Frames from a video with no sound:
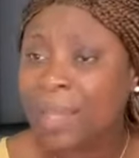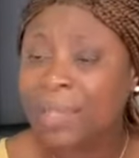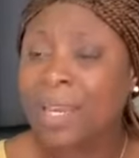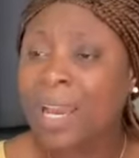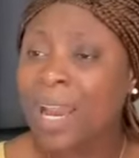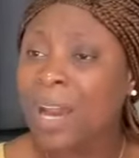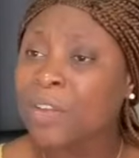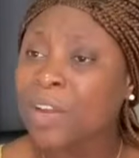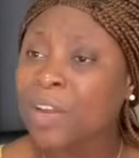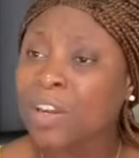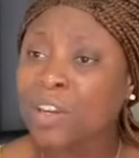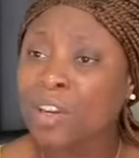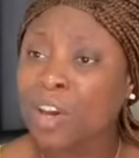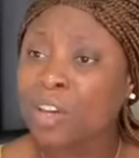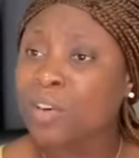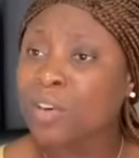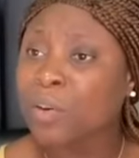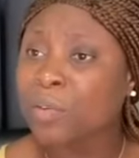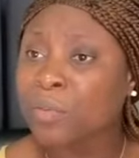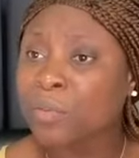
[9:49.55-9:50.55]
They have a
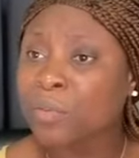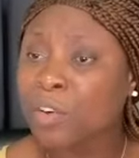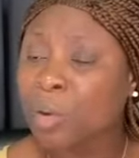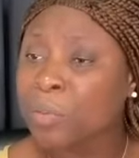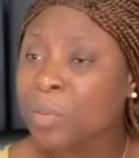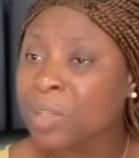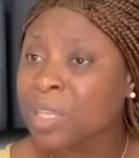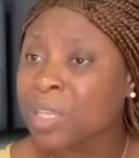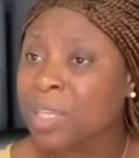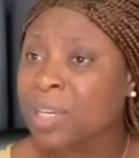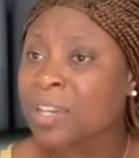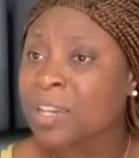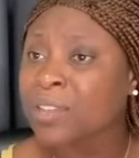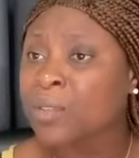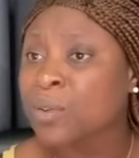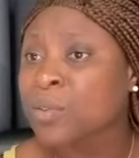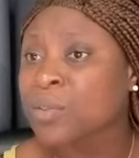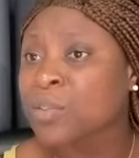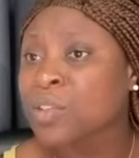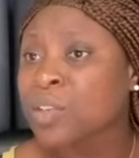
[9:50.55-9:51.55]
lot of
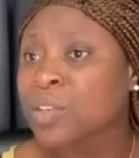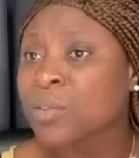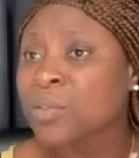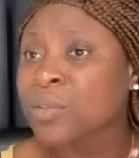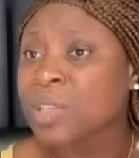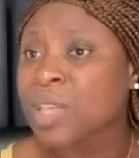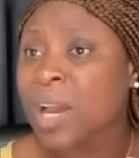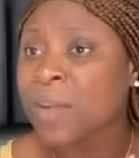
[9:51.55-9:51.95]
communication skills.